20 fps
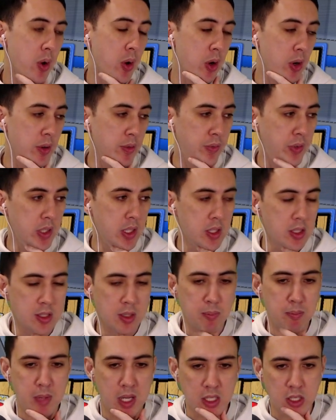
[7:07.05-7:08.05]
Hopefully there's
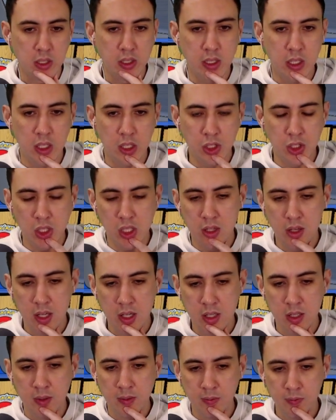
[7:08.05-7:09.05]
a Metal Energy in
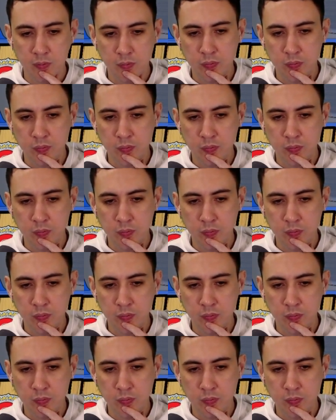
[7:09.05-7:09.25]
there.